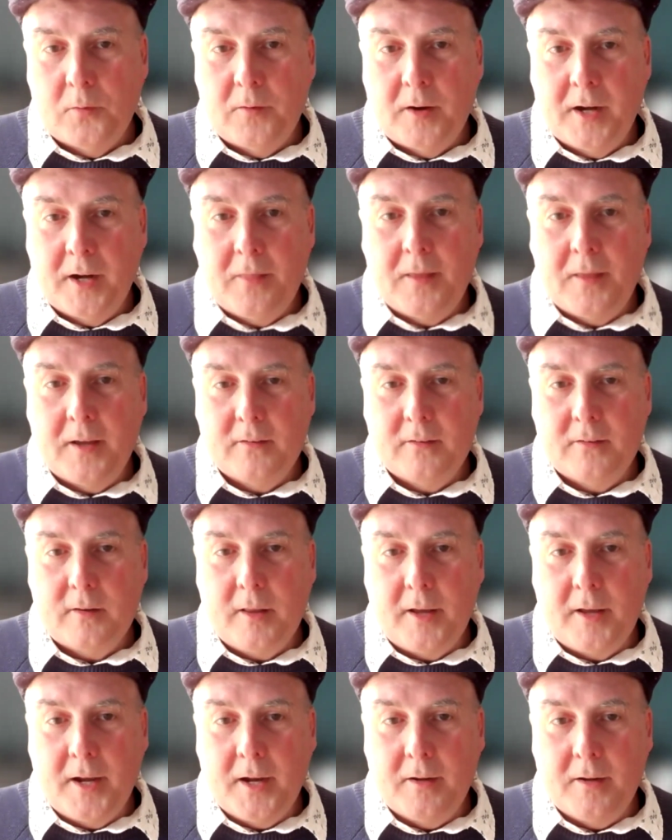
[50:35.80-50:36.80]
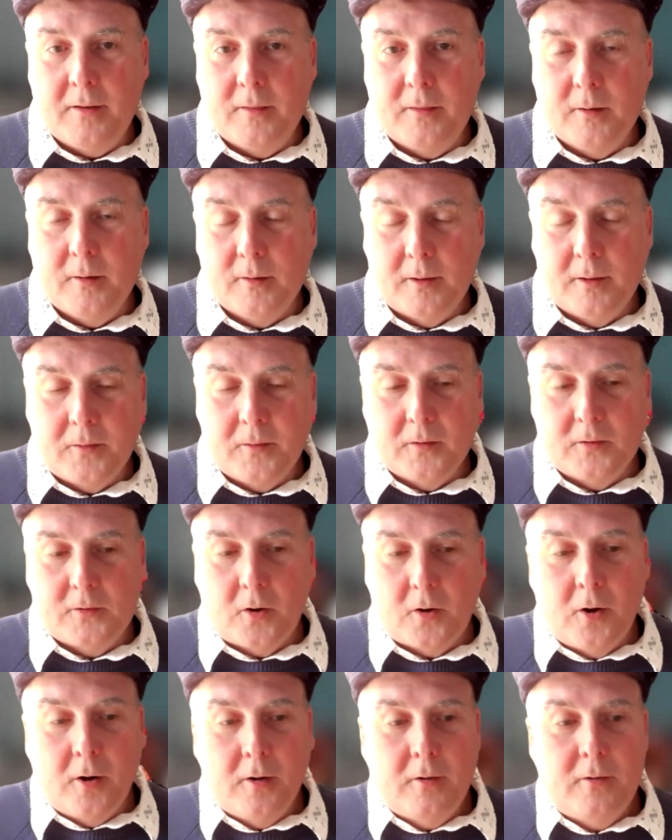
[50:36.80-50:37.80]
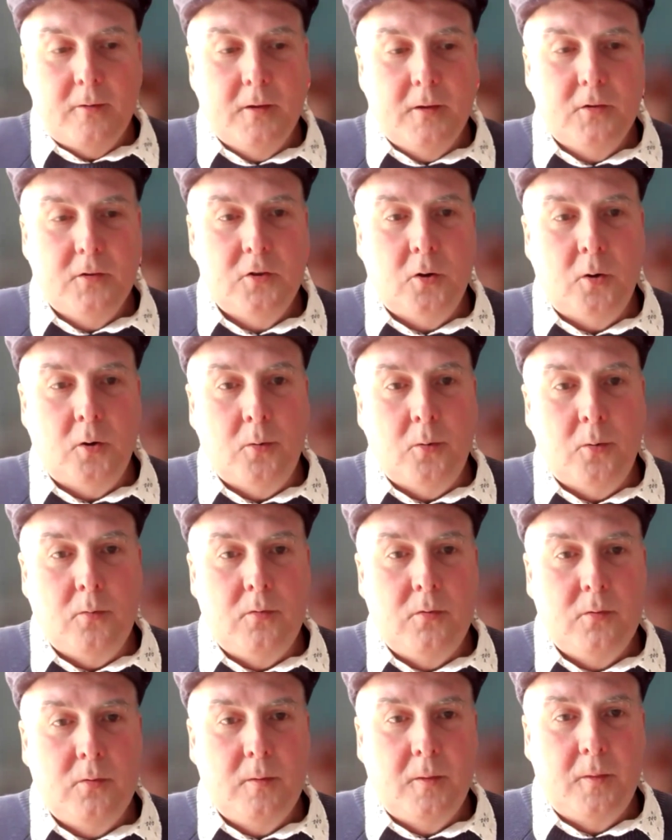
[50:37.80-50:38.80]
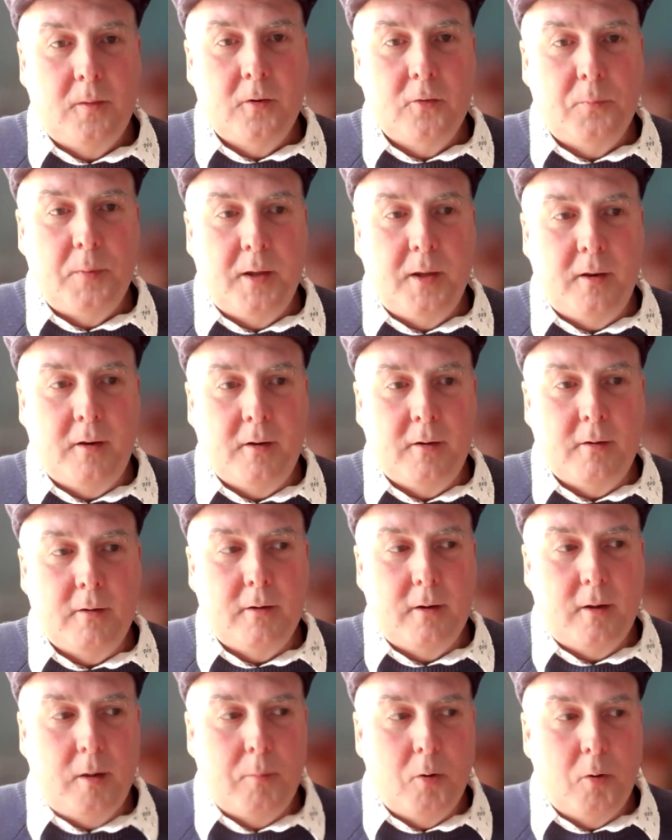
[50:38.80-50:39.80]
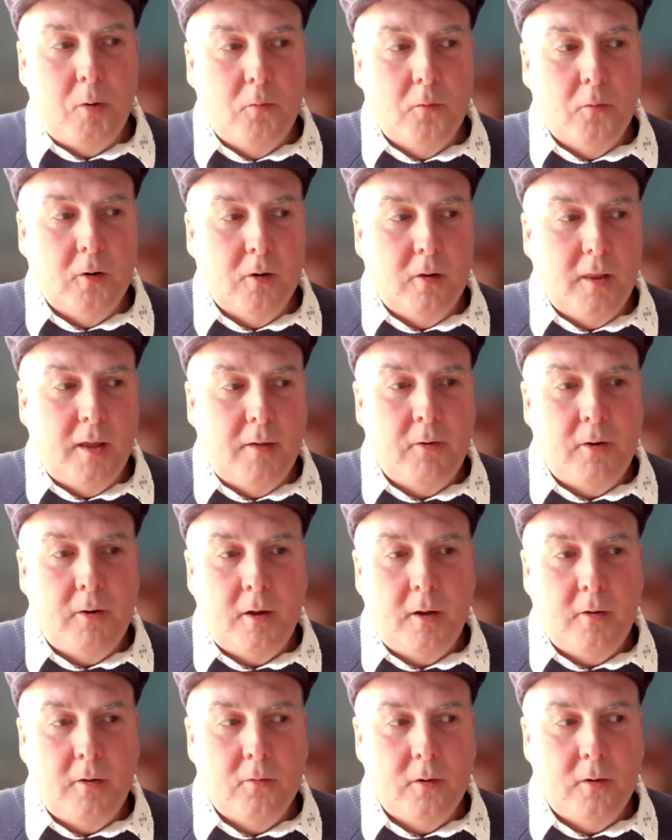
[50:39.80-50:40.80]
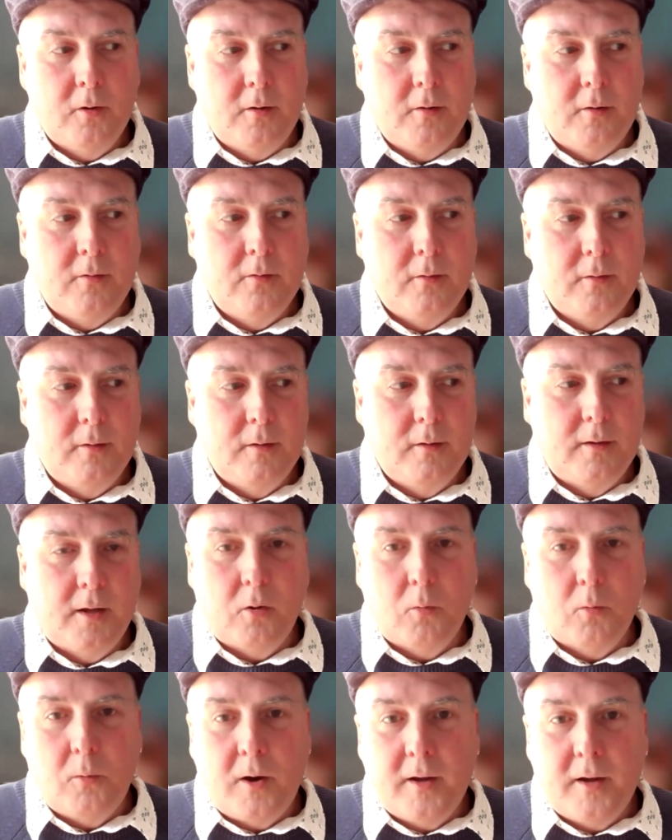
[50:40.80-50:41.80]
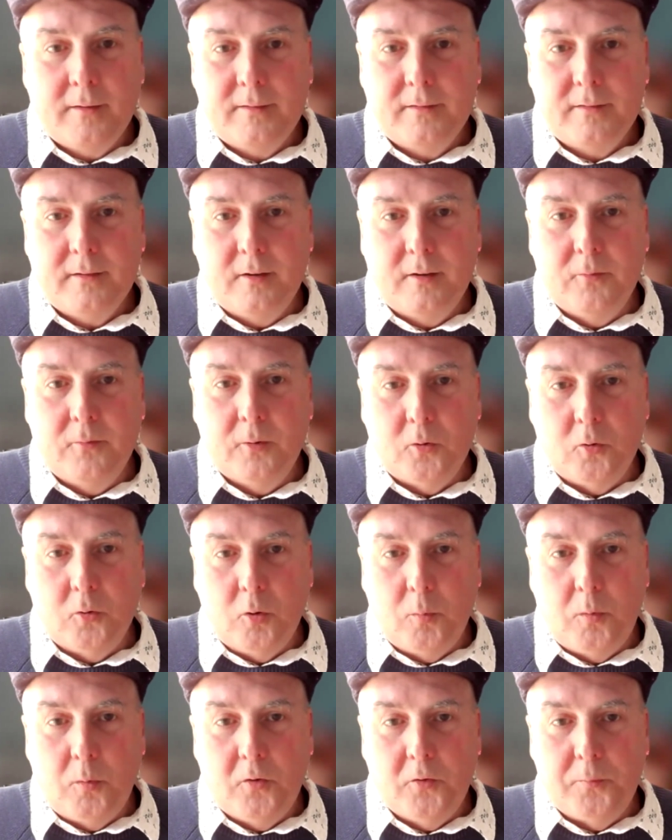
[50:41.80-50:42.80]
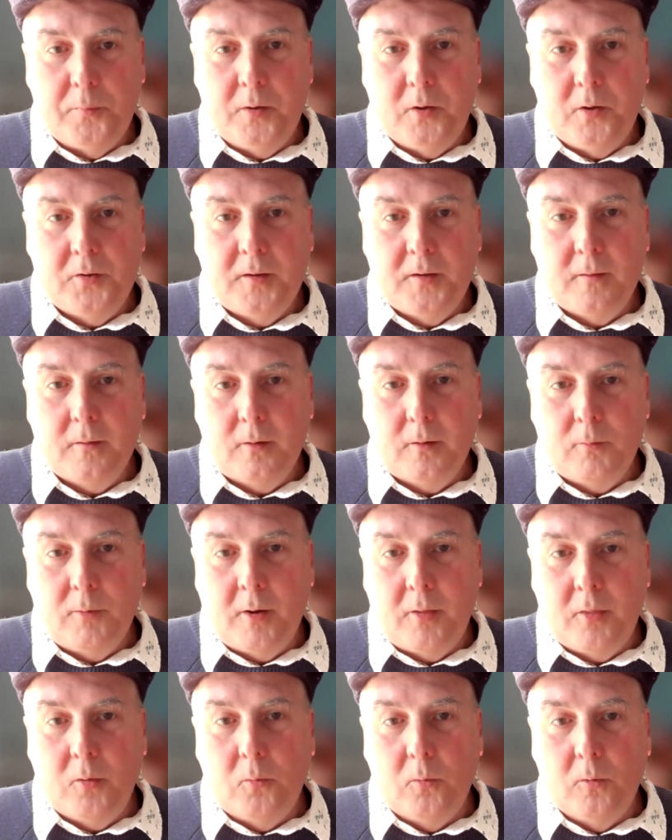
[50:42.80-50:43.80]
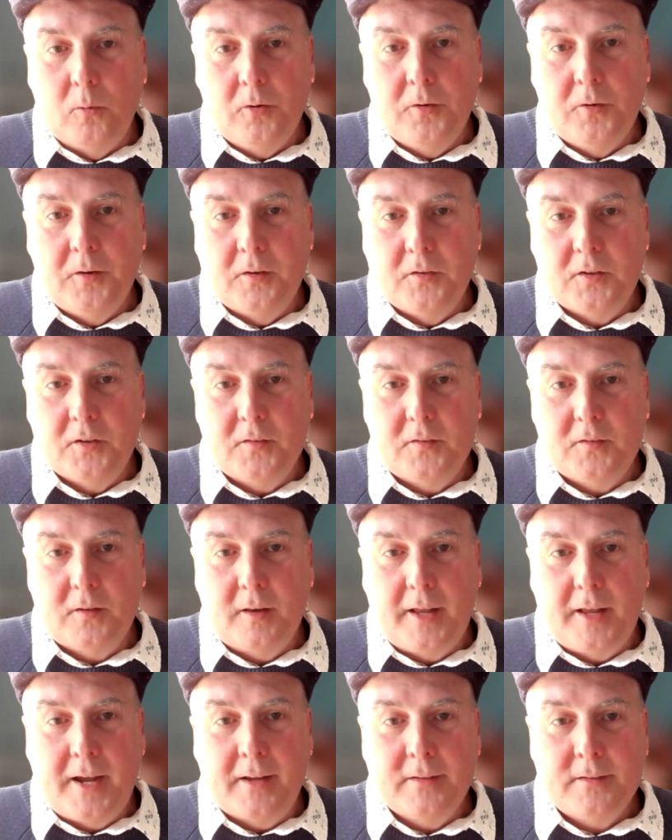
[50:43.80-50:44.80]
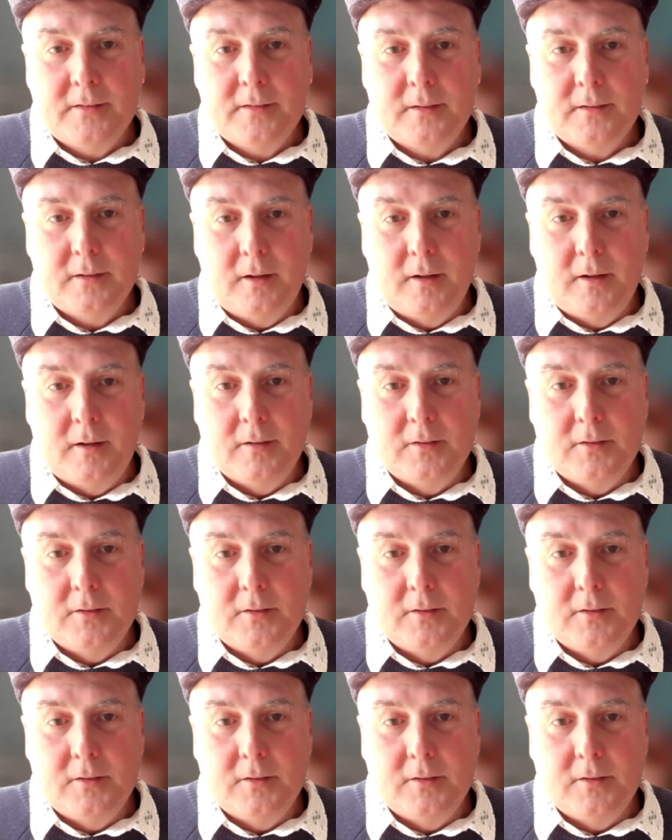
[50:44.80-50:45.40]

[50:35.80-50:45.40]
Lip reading: provided that slide at the start that showed that there's been over 1,100 gigawatts of renewables built around the world in just the last